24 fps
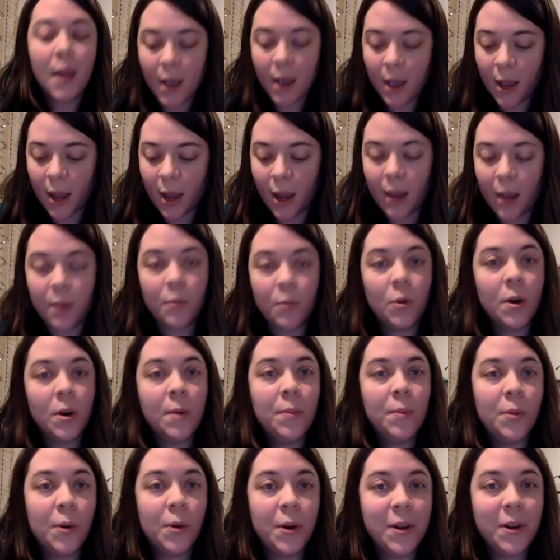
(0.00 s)
And more
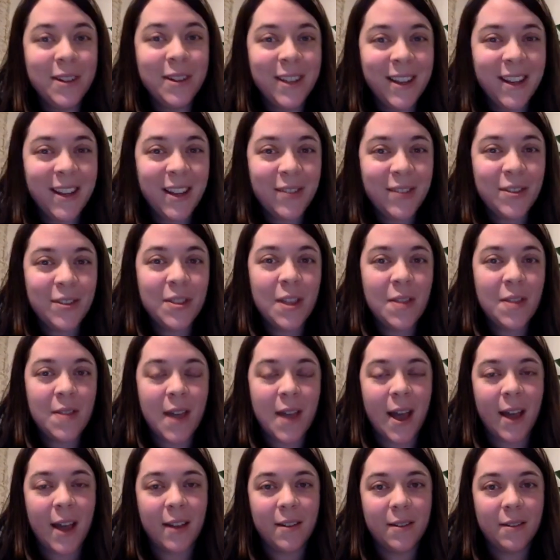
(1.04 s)
importantly, even than
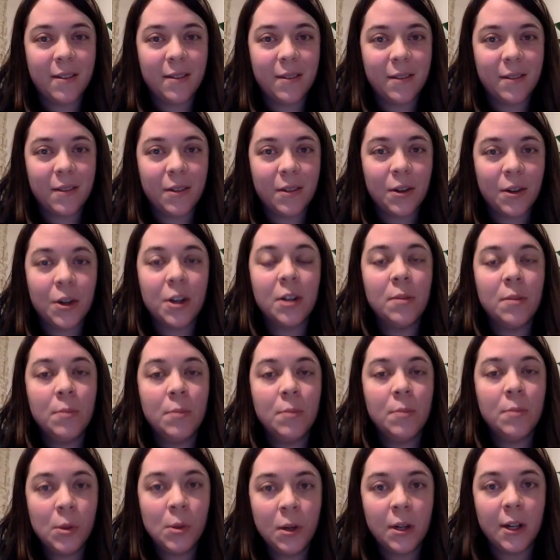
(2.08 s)
that, her
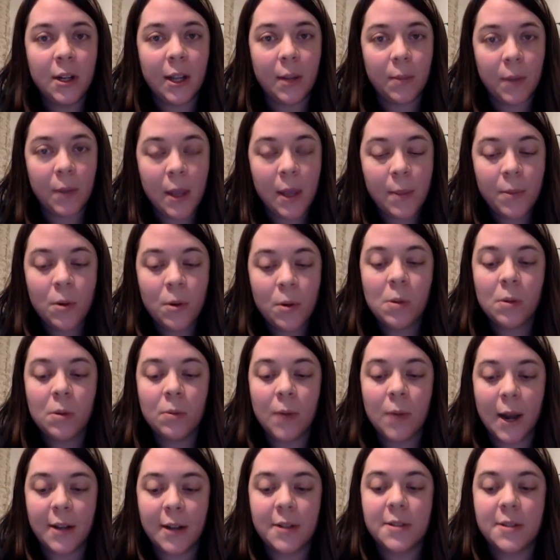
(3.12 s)
community, people were
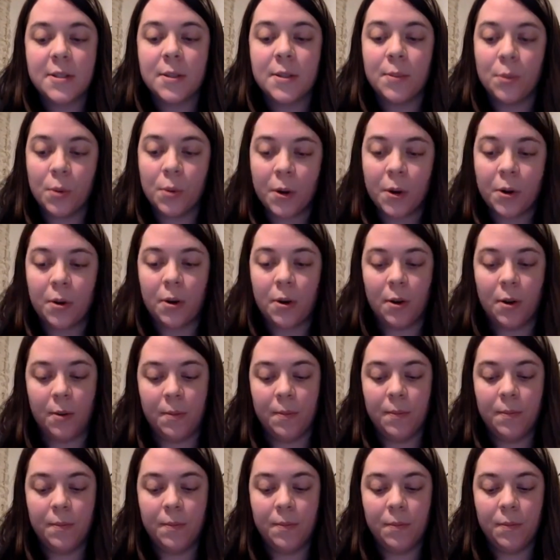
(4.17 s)
ready to support her.
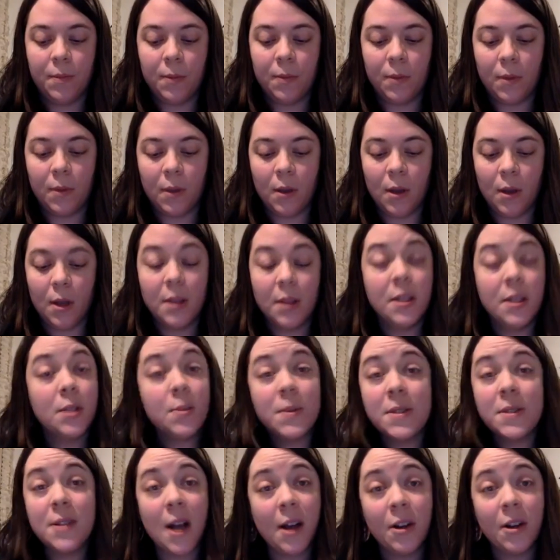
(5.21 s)
This
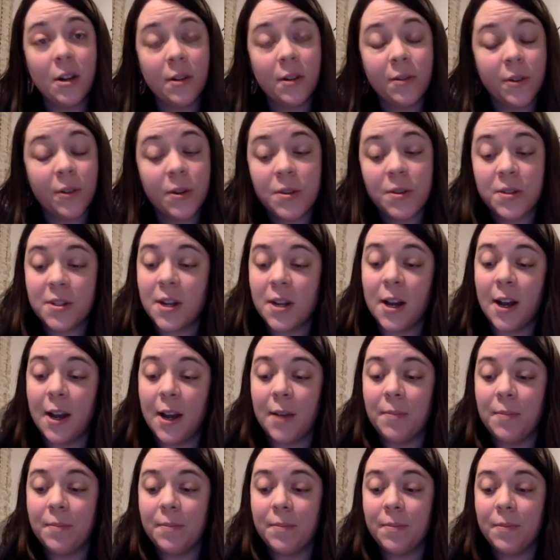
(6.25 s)
was not her first
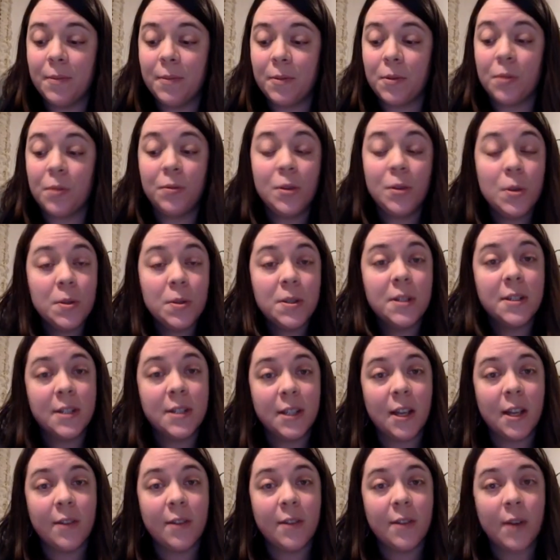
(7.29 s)
time refusing to
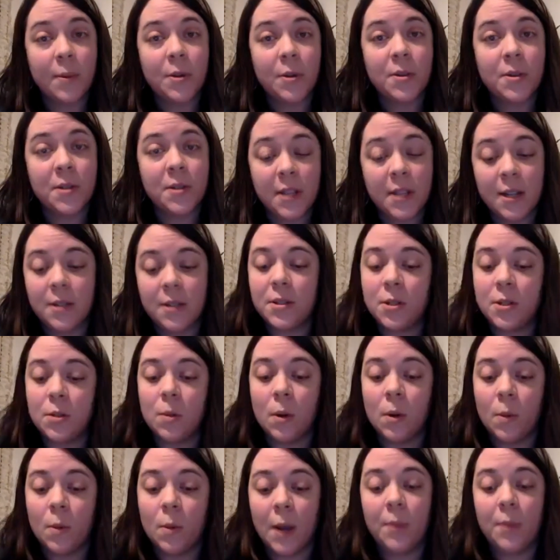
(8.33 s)
give up her seat to
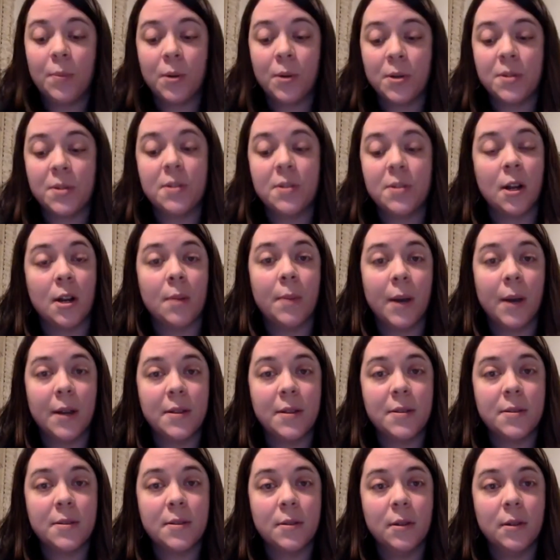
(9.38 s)
a white person on a
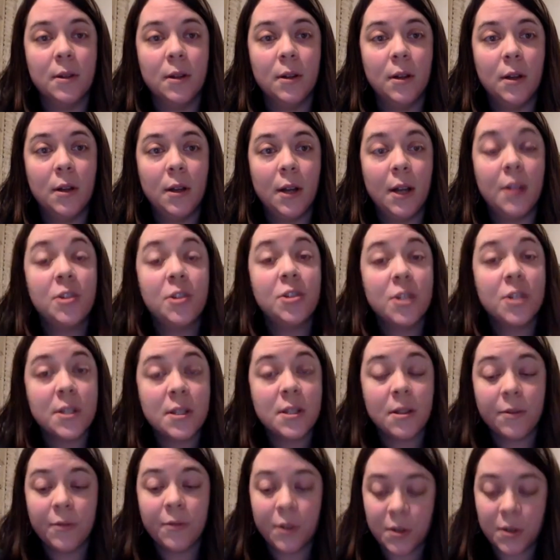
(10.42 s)
bus. It's just
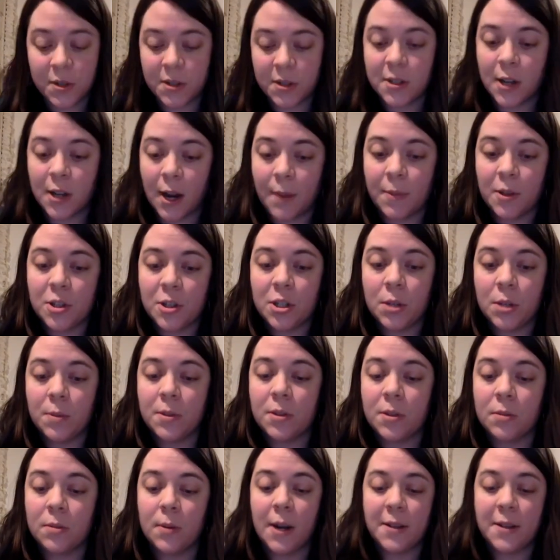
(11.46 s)
the first time that she
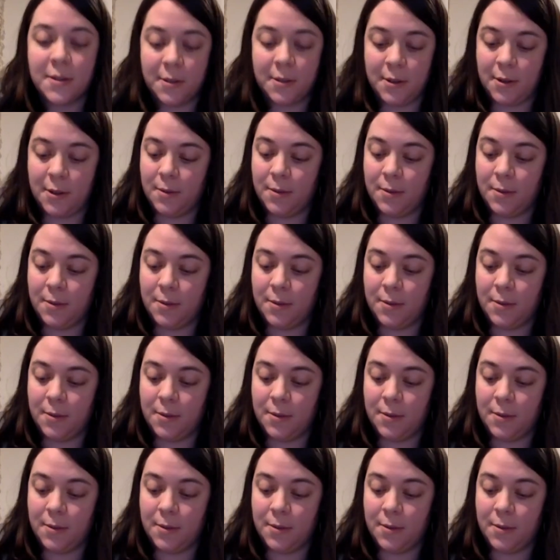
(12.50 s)
was arrested.